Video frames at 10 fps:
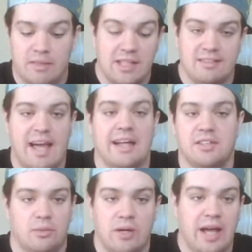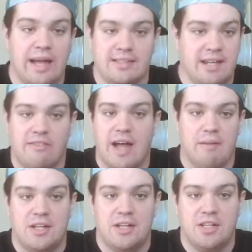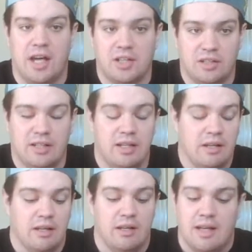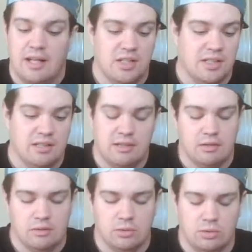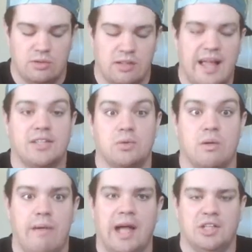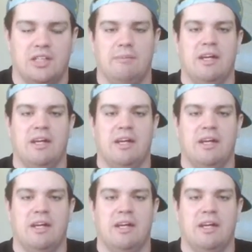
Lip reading: These last three guys never had a match, actually. And just the last three matches,